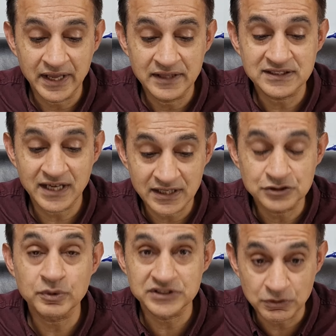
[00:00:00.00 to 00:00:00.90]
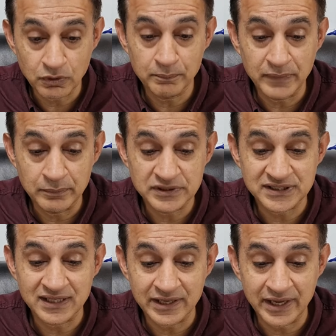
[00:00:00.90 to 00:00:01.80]
here Tiger twenty-one
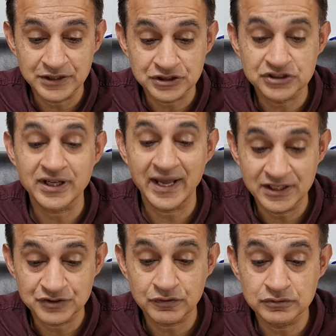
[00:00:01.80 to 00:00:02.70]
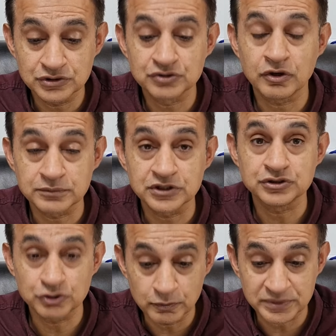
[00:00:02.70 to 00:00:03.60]
members allocation to hedge funds
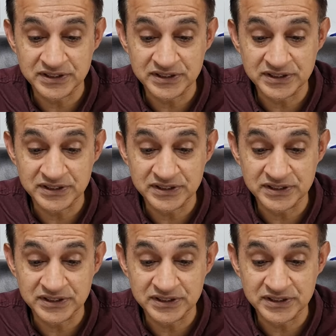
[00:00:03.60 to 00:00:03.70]
dropped two